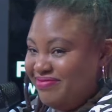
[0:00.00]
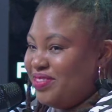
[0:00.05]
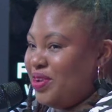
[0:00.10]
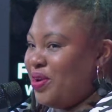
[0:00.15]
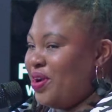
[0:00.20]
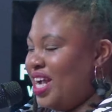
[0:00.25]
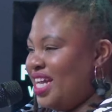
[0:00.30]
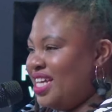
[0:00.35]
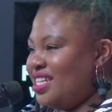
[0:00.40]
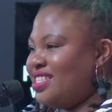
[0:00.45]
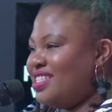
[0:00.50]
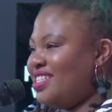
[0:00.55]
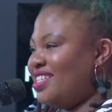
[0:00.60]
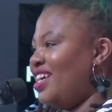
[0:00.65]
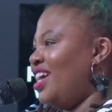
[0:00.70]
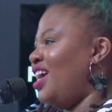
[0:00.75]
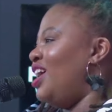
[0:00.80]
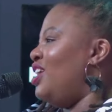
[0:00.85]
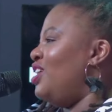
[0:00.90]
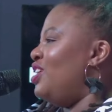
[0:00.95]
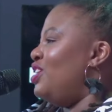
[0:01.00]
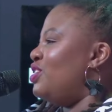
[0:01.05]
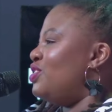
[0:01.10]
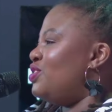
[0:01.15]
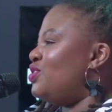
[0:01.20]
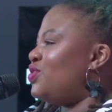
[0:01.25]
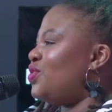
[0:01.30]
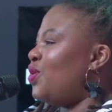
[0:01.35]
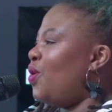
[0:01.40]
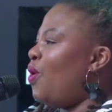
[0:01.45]
Right?
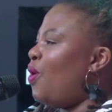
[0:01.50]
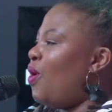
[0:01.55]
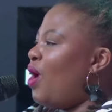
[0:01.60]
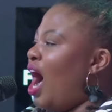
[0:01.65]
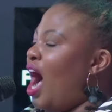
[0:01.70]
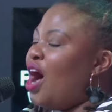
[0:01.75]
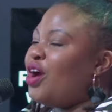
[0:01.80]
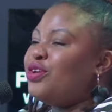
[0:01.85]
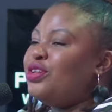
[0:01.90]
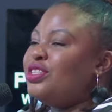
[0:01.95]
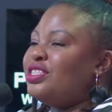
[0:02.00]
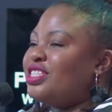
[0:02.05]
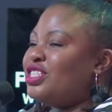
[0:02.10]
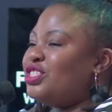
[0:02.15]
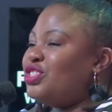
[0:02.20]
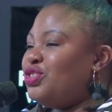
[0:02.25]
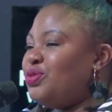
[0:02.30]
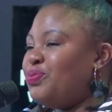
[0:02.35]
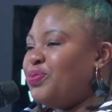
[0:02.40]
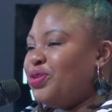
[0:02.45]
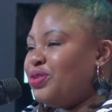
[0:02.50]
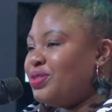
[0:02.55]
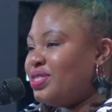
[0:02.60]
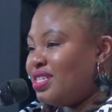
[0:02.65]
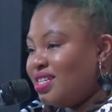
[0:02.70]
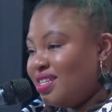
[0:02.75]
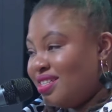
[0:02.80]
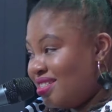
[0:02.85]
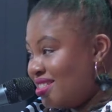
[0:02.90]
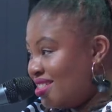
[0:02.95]
So how you distribute
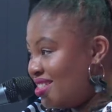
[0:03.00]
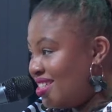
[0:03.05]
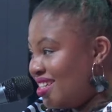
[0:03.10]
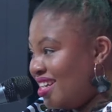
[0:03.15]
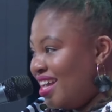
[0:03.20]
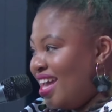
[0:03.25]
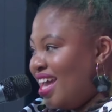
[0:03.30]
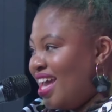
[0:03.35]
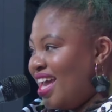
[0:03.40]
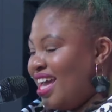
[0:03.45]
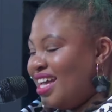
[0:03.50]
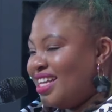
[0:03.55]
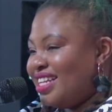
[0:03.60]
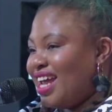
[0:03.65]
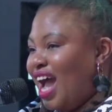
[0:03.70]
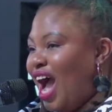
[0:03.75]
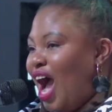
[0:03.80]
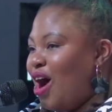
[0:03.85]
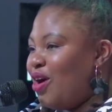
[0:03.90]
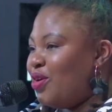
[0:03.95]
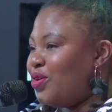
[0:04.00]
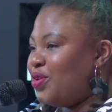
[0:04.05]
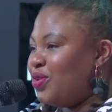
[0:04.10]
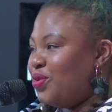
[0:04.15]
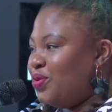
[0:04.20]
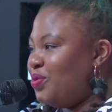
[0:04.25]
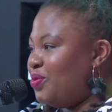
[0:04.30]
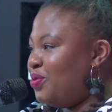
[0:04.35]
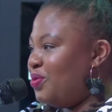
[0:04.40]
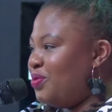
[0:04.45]
it and how
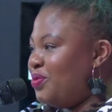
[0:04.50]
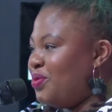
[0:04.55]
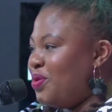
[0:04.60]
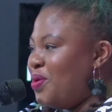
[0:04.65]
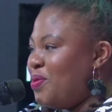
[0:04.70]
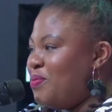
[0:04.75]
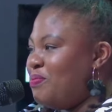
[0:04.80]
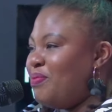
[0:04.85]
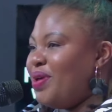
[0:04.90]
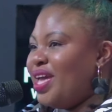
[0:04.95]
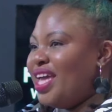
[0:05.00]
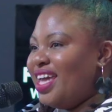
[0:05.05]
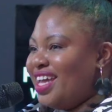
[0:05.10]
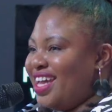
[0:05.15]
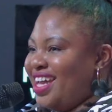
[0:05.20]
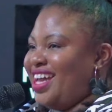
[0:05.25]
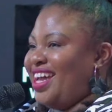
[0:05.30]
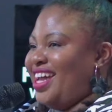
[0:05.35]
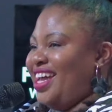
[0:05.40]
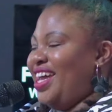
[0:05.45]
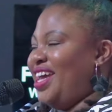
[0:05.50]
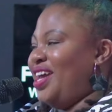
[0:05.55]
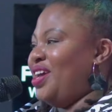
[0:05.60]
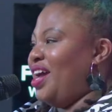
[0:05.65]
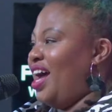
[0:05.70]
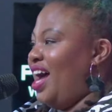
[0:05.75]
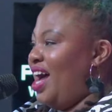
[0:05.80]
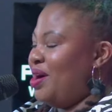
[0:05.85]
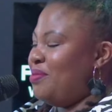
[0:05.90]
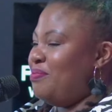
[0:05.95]
you make
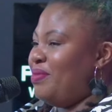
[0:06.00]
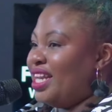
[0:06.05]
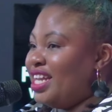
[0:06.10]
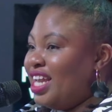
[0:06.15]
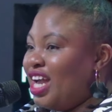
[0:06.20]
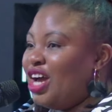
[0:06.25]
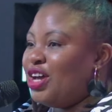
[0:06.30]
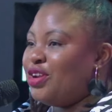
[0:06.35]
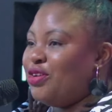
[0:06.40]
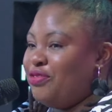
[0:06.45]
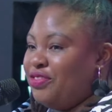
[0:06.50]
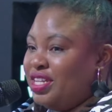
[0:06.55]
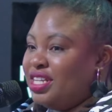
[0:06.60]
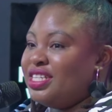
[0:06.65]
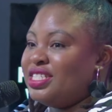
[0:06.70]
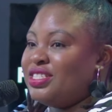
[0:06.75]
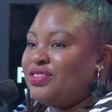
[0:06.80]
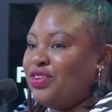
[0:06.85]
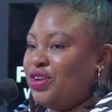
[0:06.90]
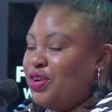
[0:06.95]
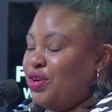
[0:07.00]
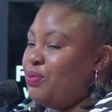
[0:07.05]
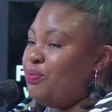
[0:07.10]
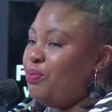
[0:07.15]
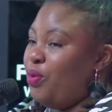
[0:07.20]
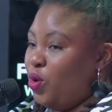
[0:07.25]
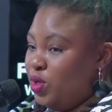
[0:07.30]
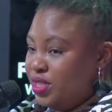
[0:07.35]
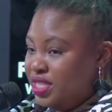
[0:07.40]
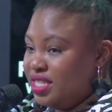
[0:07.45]
money out of it is very
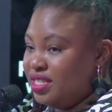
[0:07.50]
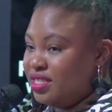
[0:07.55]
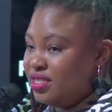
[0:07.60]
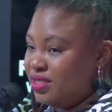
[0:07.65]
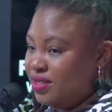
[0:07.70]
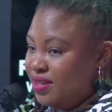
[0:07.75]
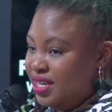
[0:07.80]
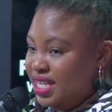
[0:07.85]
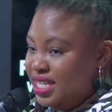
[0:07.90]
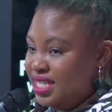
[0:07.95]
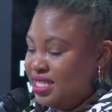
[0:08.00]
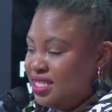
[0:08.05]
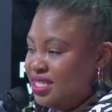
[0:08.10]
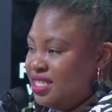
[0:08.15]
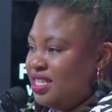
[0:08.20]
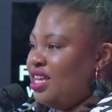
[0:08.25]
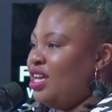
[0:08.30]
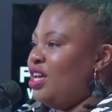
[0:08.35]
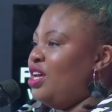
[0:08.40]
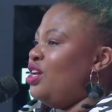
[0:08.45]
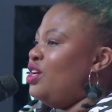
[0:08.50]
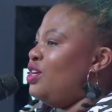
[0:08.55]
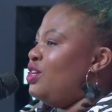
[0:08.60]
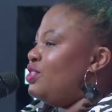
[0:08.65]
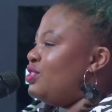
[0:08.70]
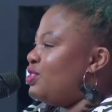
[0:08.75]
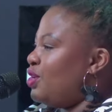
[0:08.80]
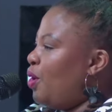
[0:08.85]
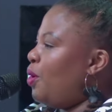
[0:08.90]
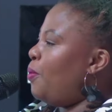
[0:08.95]
important, right?
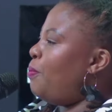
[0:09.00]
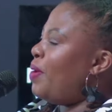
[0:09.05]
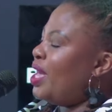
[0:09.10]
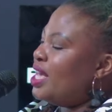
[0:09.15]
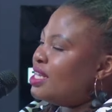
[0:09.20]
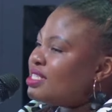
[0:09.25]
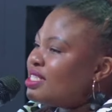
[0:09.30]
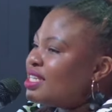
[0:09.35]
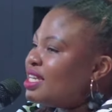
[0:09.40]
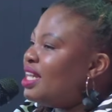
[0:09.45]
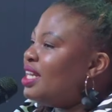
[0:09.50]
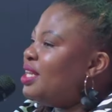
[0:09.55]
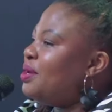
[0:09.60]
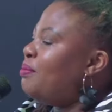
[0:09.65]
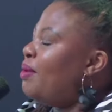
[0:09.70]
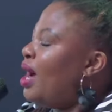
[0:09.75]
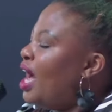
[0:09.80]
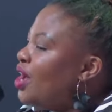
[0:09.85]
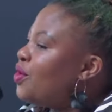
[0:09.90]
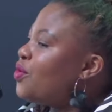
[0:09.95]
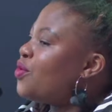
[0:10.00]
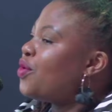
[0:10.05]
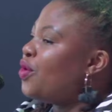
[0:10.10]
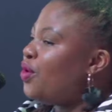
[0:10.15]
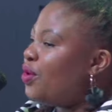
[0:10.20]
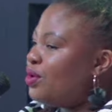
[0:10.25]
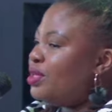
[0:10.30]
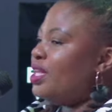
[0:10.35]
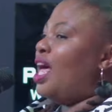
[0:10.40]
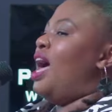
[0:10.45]
So basically my
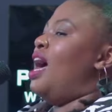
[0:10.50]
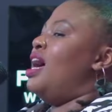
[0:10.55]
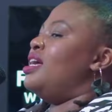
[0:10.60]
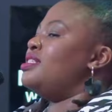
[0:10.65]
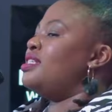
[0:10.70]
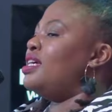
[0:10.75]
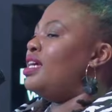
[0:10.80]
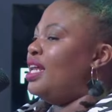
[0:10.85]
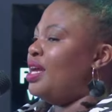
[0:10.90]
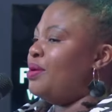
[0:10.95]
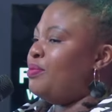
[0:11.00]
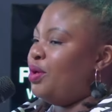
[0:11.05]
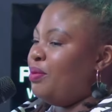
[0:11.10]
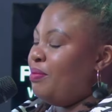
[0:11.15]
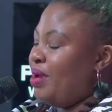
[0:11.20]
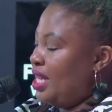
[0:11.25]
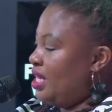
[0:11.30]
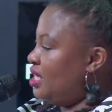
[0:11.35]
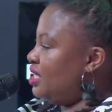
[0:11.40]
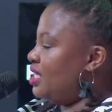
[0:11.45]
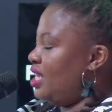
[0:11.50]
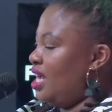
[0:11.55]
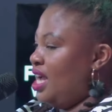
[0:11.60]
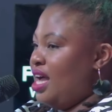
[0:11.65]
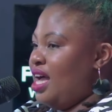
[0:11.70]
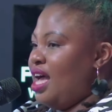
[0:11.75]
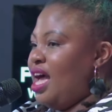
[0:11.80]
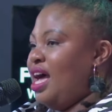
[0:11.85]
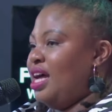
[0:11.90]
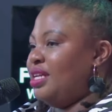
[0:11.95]
role as a label manager
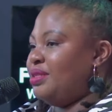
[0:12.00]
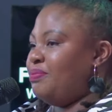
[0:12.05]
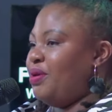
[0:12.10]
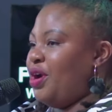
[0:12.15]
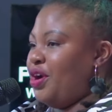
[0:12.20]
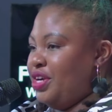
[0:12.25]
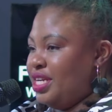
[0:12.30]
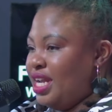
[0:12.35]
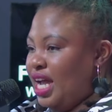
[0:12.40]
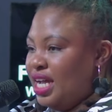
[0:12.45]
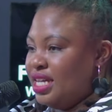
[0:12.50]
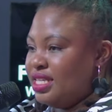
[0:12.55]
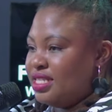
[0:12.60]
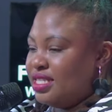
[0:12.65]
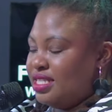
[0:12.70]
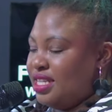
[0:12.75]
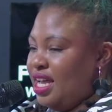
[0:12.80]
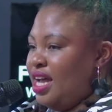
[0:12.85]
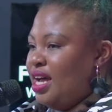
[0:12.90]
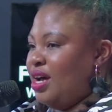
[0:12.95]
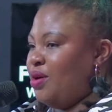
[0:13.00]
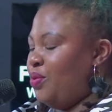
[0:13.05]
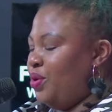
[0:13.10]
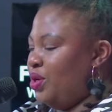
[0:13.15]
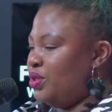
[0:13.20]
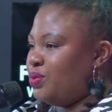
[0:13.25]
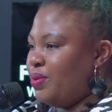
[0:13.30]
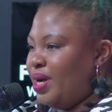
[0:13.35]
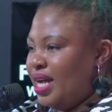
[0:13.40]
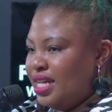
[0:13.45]
at Paradise
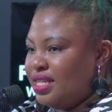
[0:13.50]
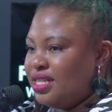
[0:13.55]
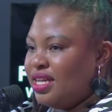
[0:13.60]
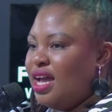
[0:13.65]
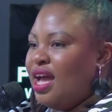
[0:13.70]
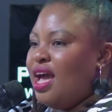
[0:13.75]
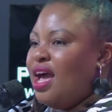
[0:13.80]
Worldwide,